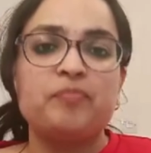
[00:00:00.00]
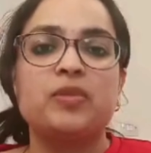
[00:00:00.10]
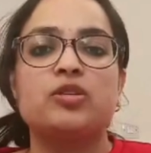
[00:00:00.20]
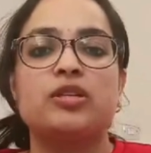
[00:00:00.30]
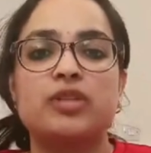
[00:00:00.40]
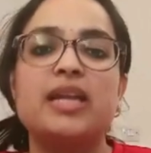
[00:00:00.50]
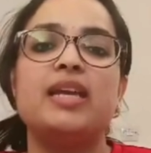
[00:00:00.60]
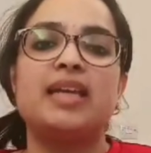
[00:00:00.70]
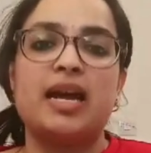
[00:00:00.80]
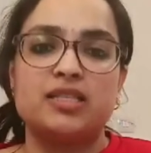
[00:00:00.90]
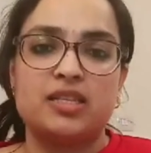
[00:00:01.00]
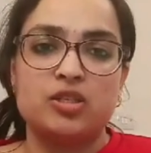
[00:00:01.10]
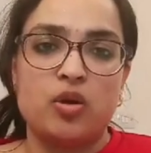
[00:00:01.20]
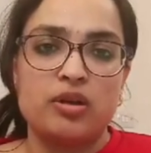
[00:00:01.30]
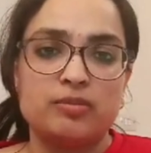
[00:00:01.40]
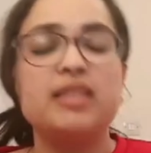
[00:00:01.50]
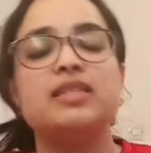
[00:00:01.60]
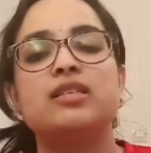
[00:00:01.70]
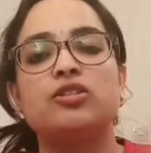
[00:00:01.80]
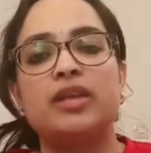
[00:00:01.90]
So it's raining cats and dogs means
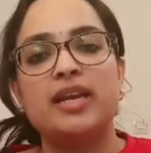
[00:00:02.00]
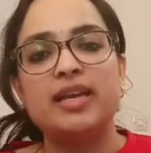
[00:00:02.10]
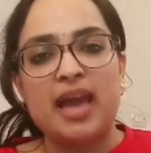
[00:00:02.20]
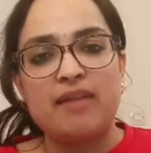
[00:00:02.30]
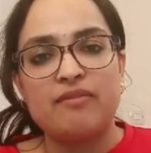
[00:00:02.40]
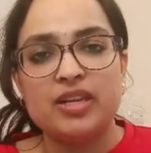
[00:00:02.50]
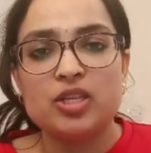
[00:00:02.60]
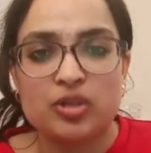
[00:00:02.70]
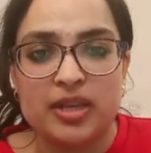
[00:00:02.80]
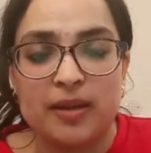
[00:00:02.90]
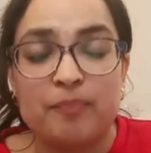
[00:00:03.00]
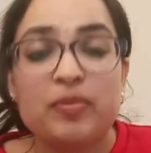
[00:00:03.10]
it's raining heavily today.